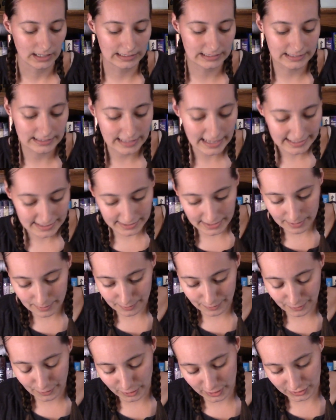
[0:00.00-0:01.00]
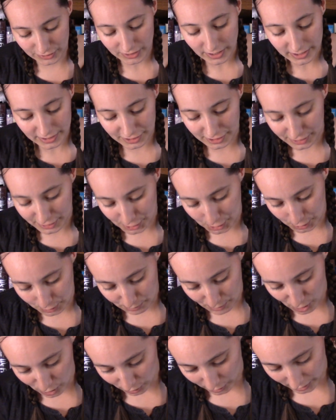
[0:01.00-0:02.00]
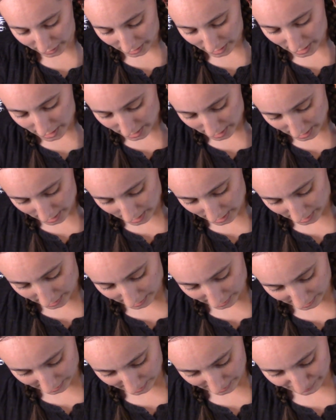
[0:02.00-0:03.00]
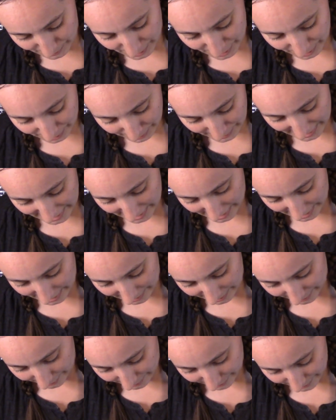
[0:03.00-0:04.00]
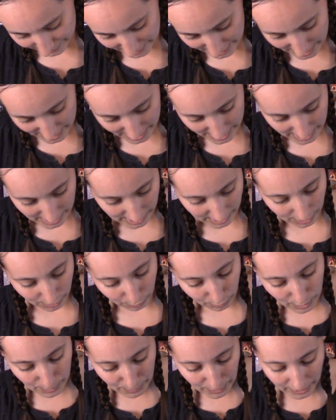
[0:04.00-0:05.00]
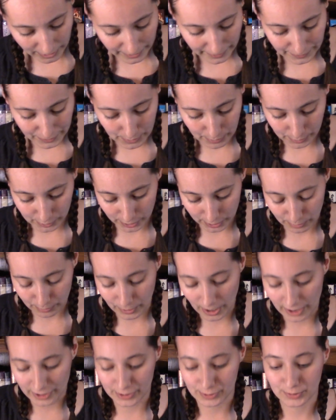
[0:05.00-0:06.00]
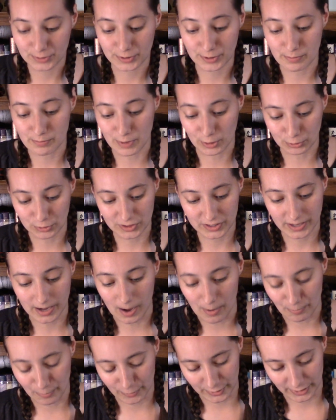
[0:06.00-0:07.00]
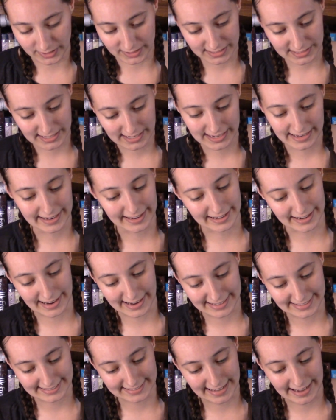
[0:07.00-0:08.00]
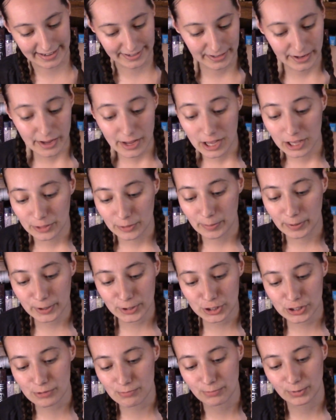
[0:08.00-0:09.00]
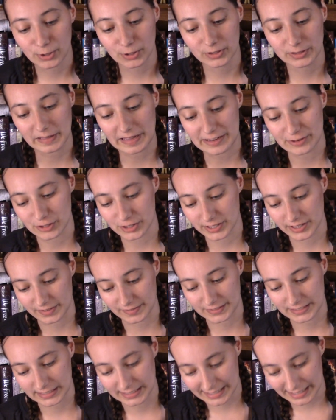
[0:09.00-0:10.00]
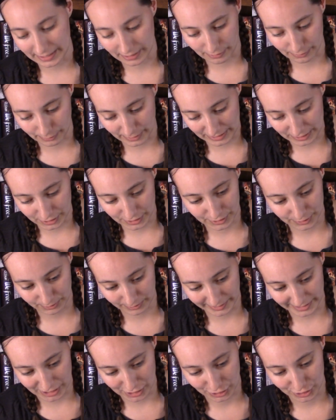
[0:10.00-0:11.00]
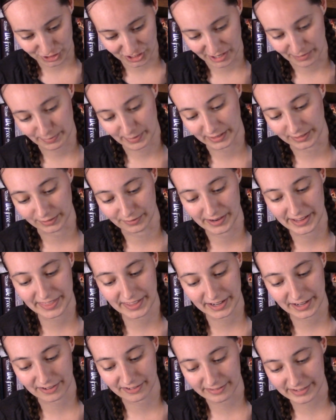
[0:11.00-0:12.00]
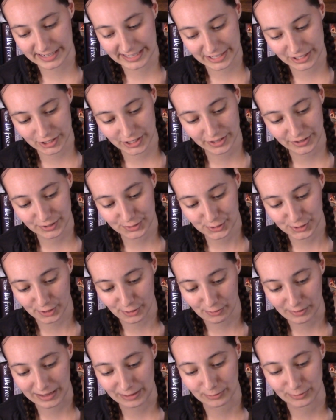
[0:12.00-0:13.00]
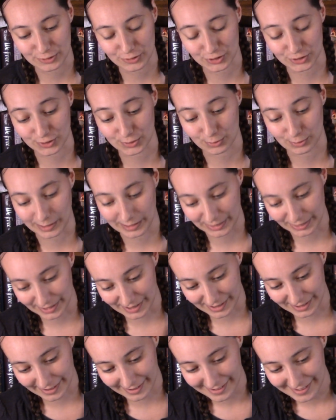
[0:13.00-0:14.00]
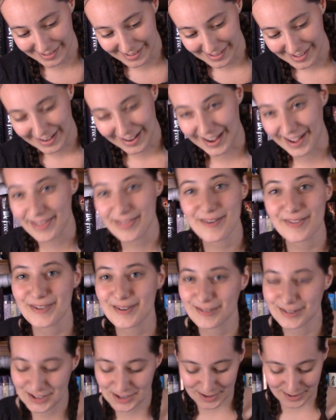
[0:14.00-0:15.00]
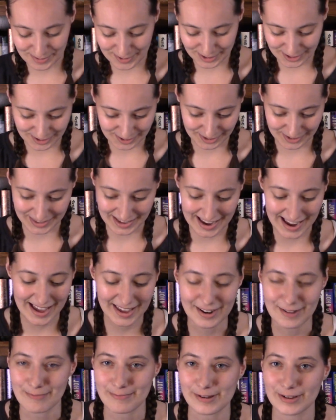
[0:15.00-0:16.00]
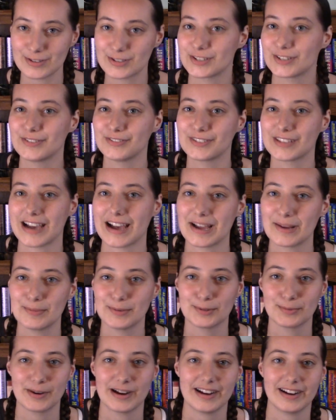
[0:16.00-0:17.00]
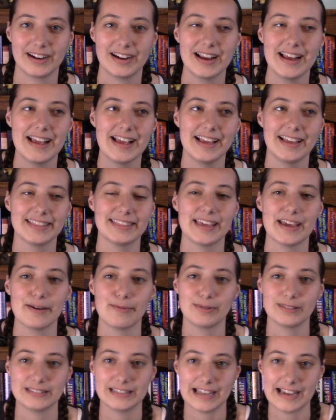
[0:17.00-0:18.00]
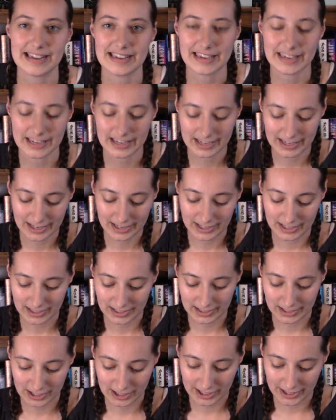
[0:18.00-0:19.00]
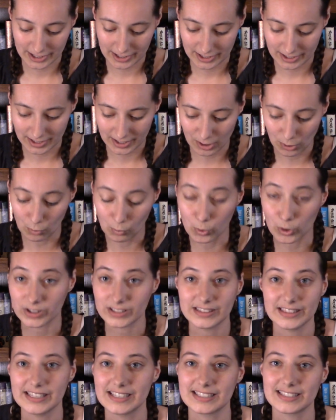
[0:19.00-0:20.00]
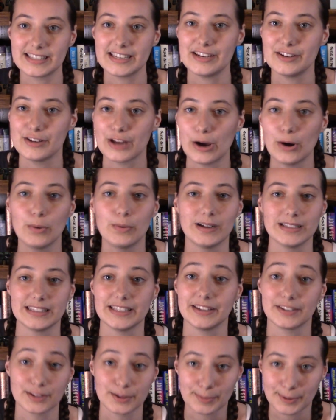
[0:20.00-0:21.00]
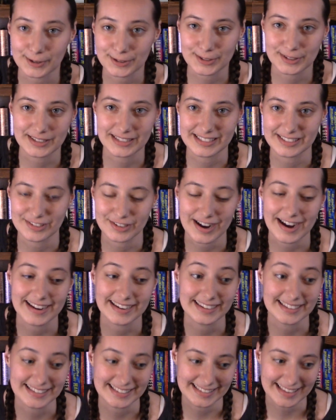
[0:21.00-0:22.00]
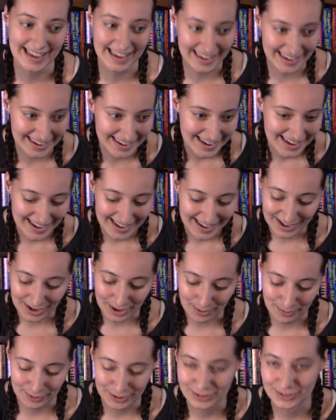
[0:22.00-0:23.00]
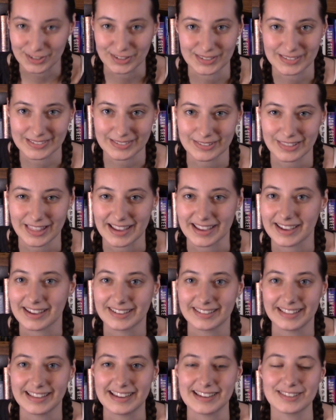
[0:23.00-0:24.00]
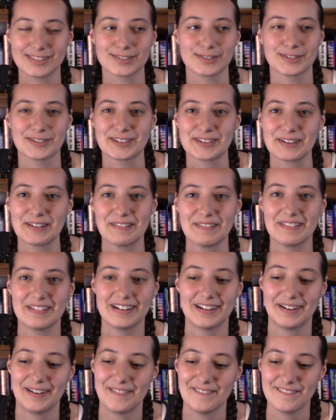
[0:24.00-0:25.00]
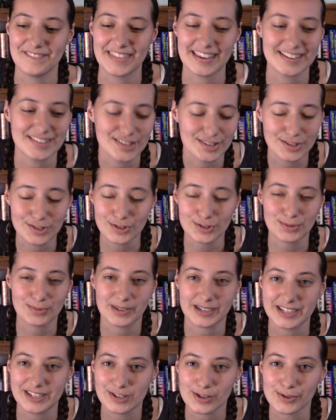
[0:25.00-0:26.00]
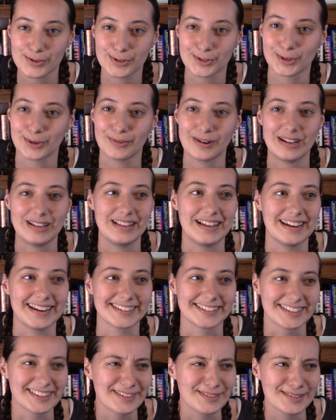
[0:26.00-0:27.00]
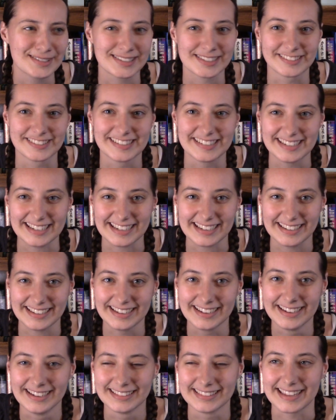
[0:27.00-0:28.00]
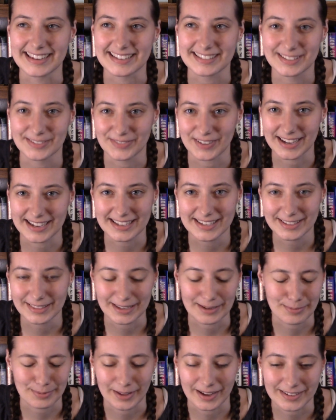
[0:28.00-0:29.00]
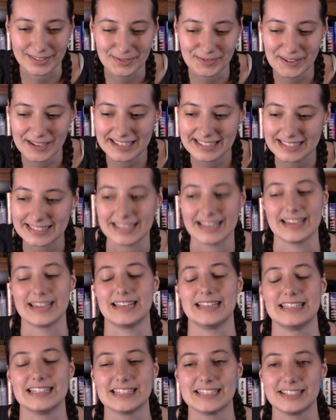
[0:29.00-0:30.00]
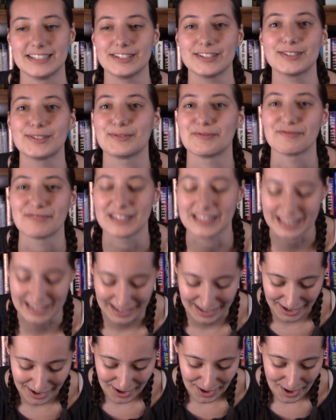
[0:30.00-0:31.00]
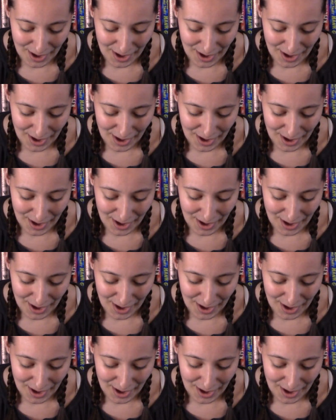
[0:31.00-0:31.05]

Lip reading: And then last up for Stars and Smoke, we have, what part of the book brought you the most comfort? And I said, the push and pull nature of Sydney and Winter's relationship and the way they could read each other so well with just one look. I thought that was super cool. They had a bunch of times where they would, like, wordlessly know what the other person is trying to say with just like a glance or two. They could just read each other so well, and I thought that was such a neat like device, like plot device, and just really